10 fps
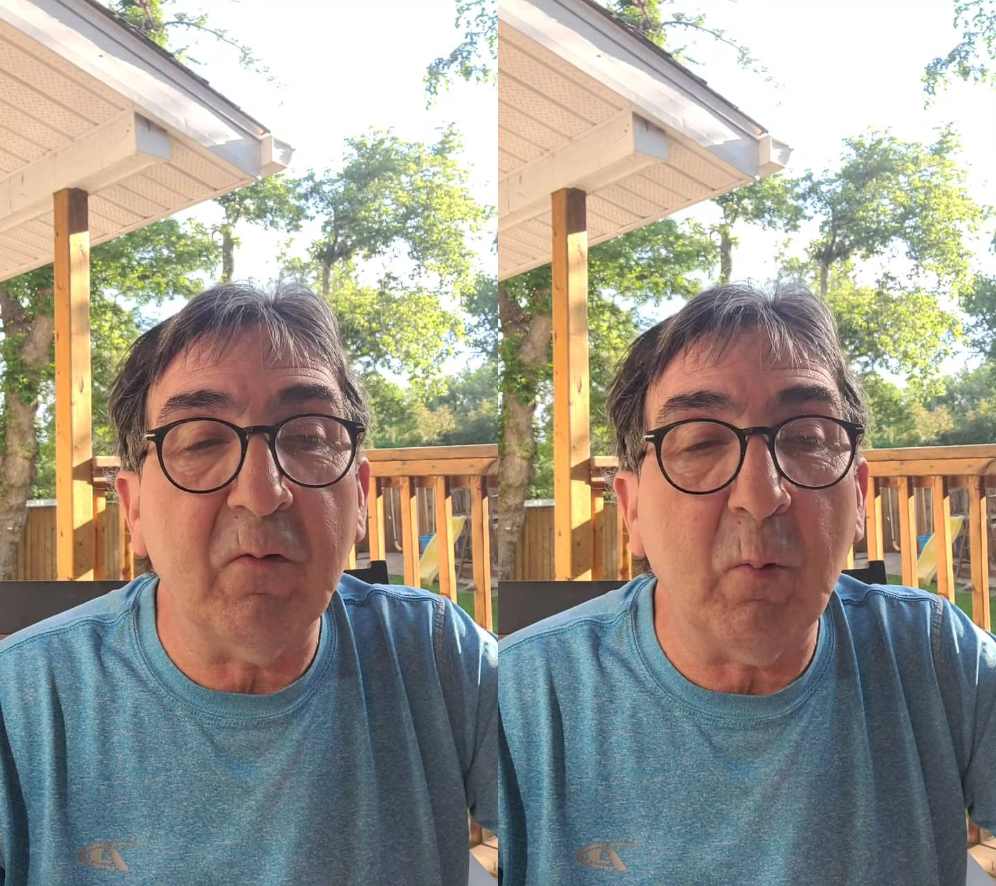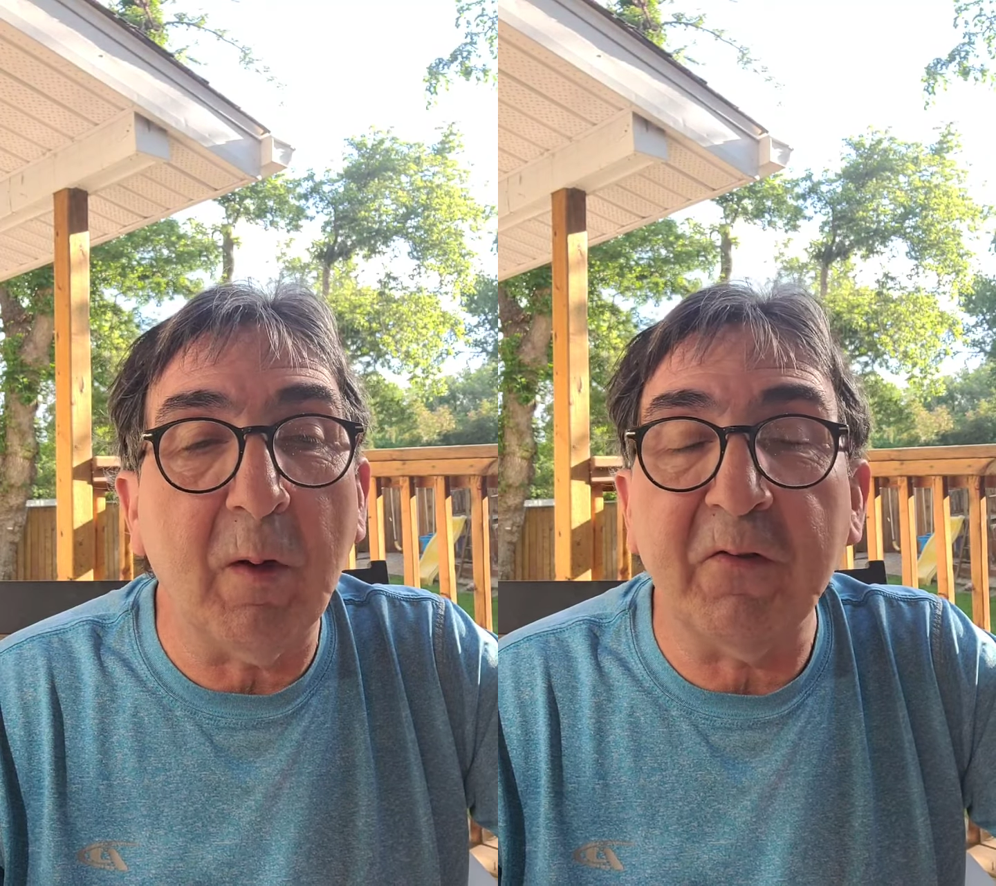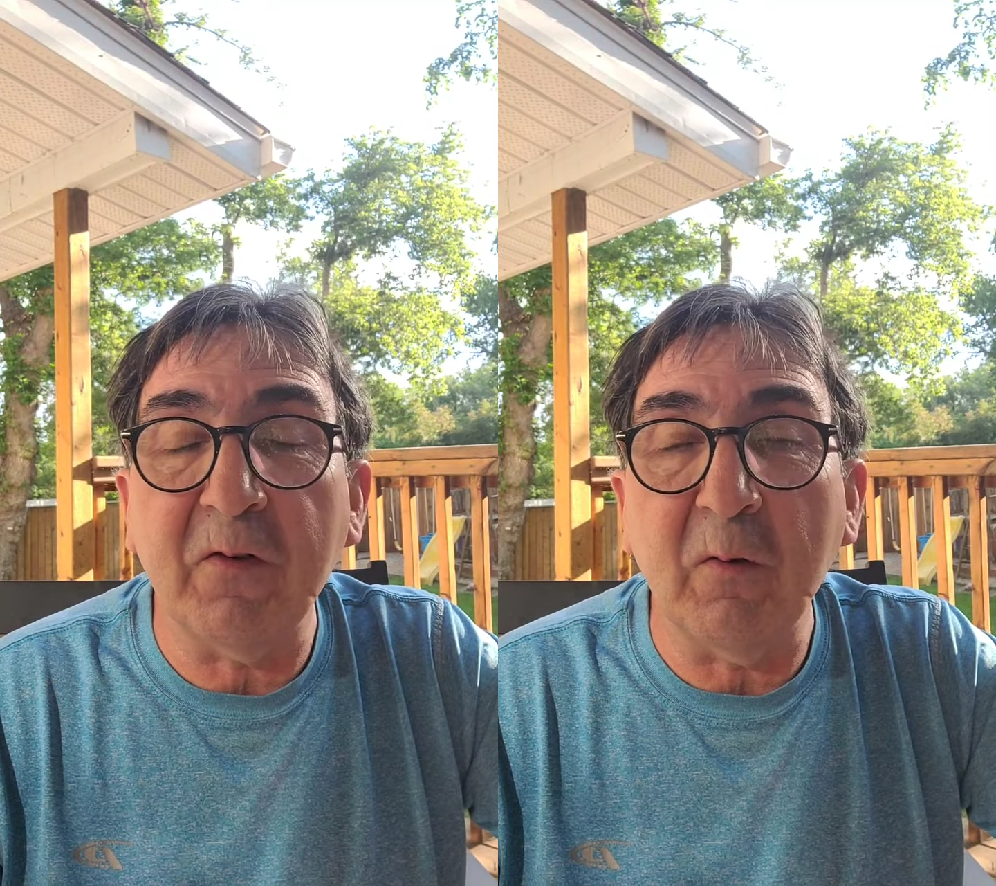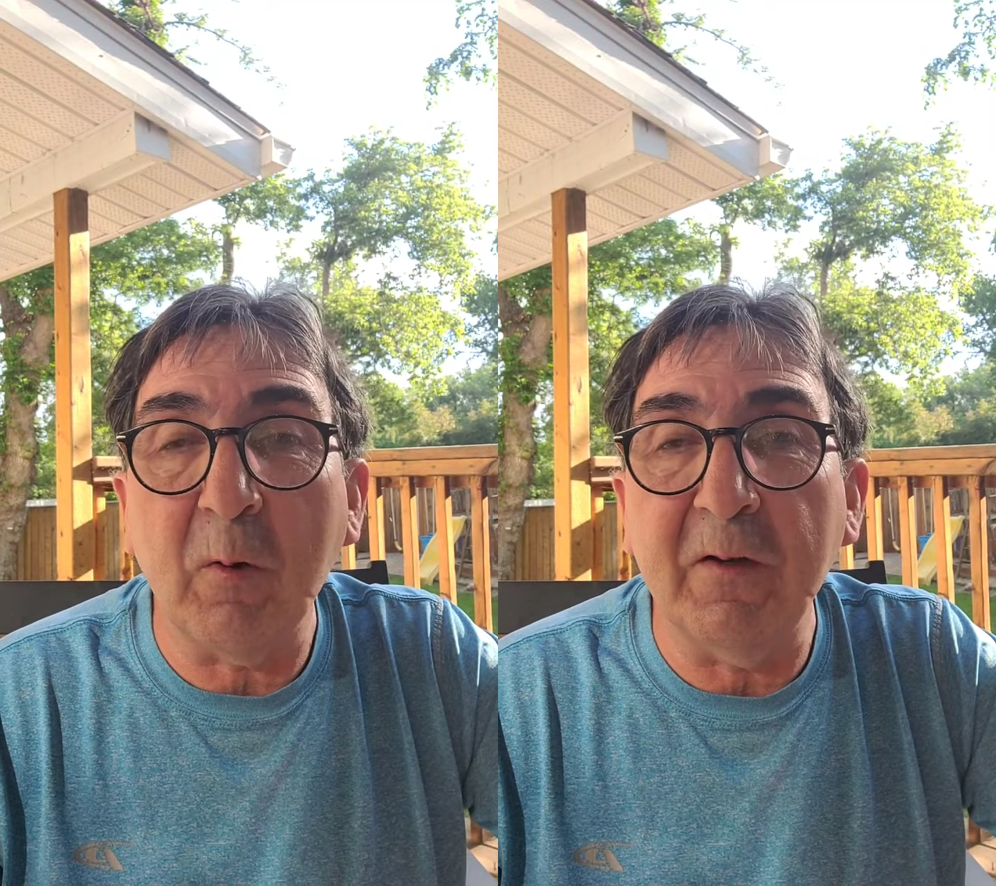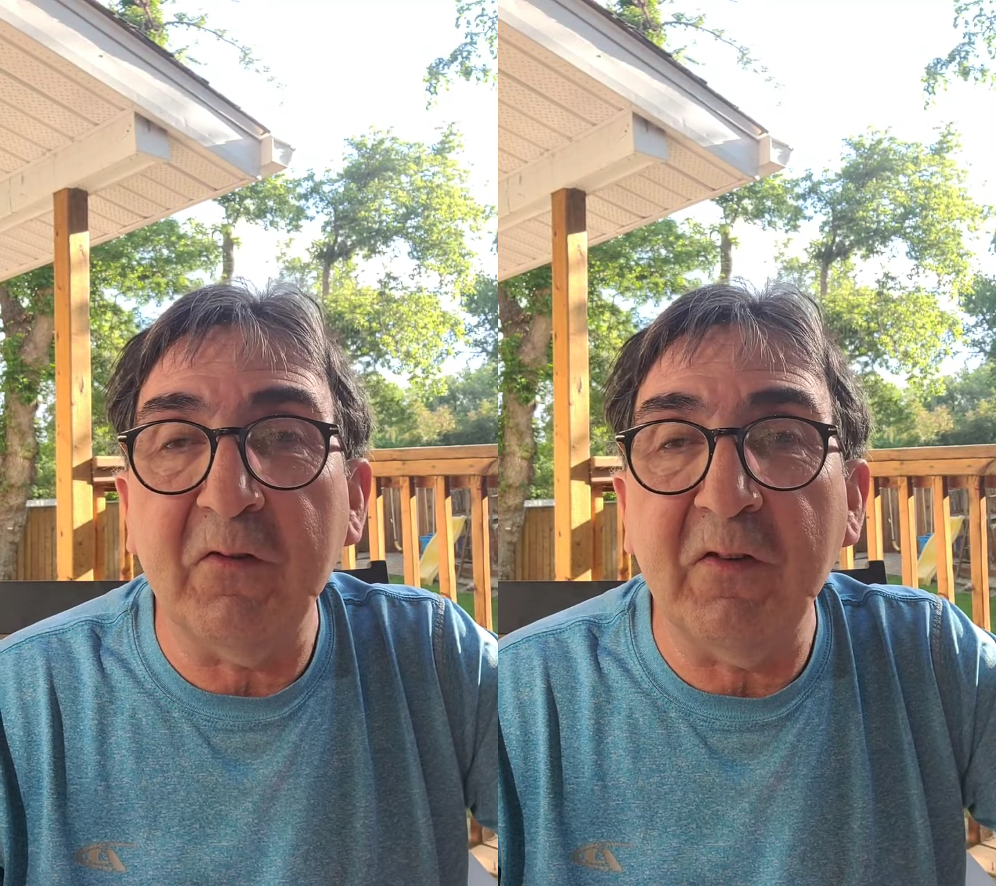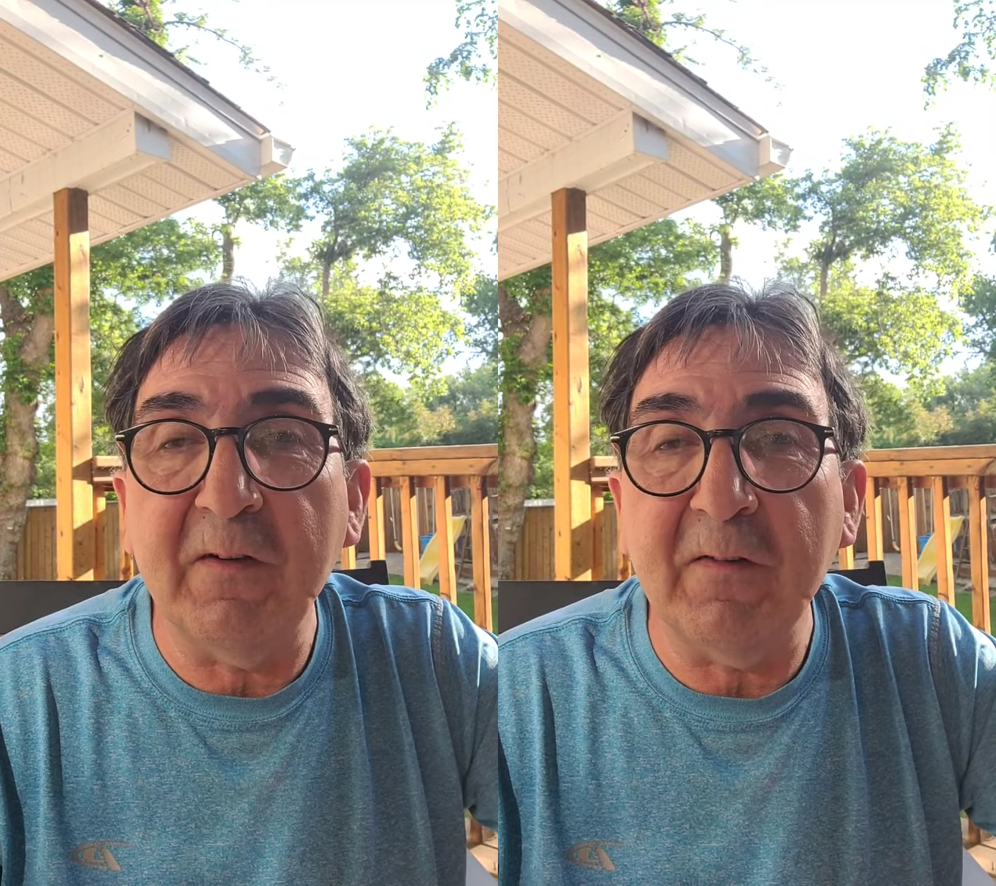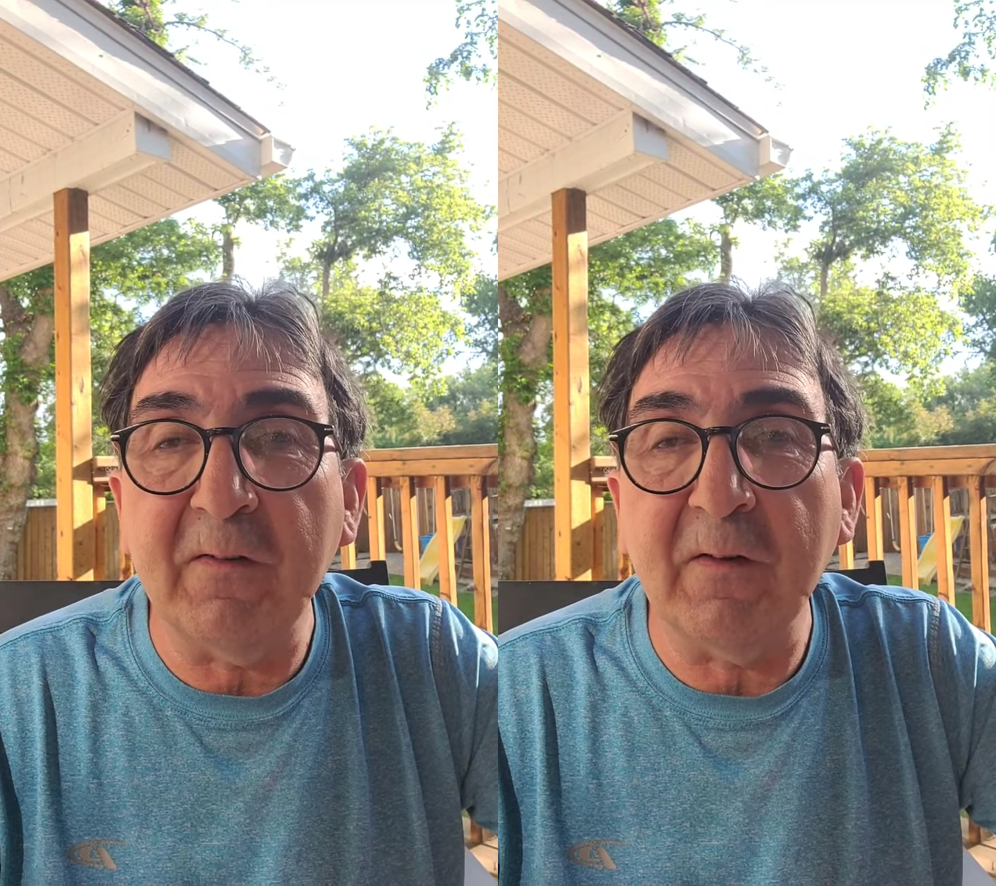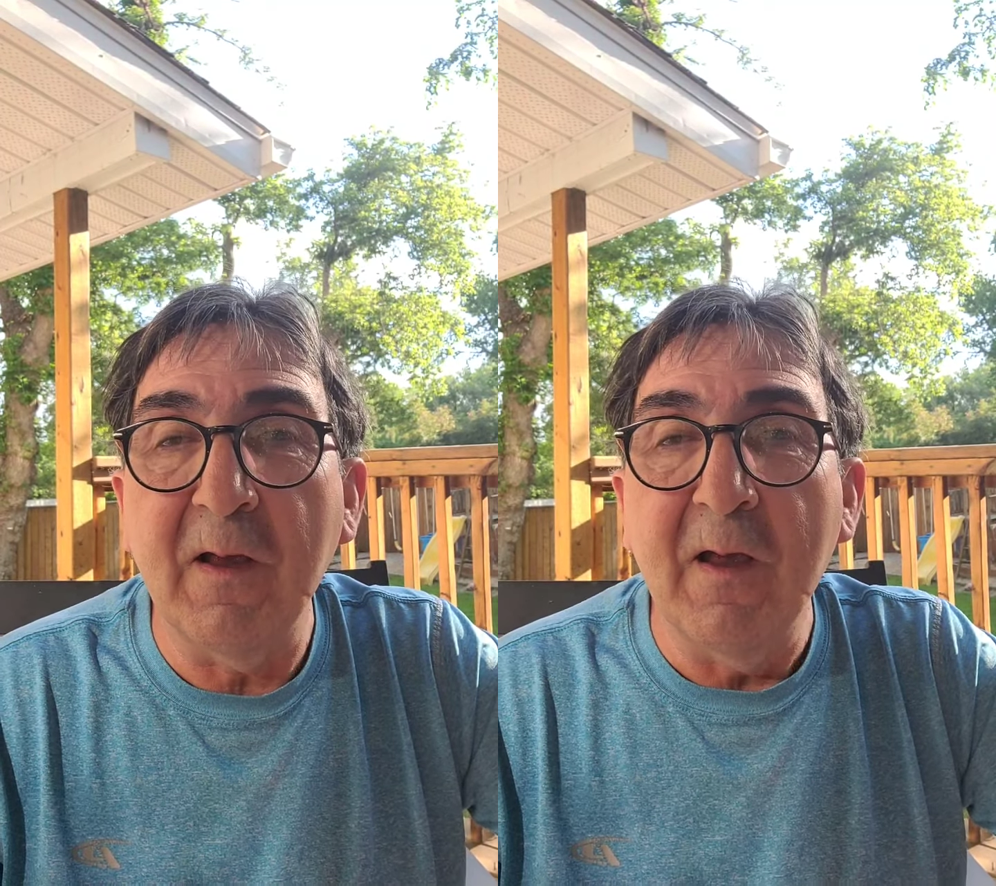to us in Christ Jesus.